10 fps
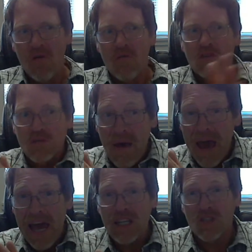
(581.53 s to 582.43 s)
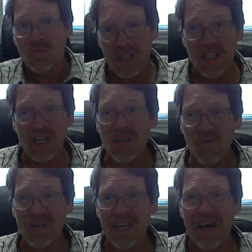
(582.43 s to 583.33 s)
Smash. We see it
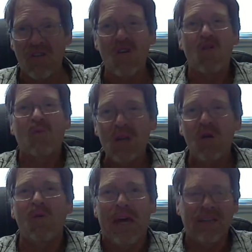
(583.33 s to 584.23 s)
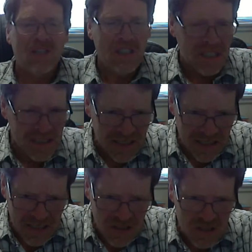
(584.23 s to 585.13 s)
going down. We know that. Jesus is
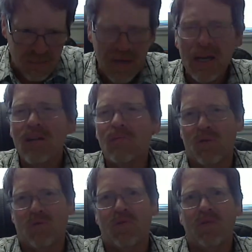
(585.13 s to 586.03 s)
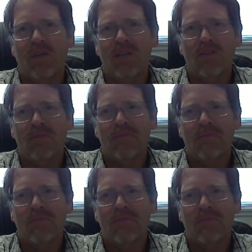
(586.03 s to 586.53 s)
teaching a parable through this.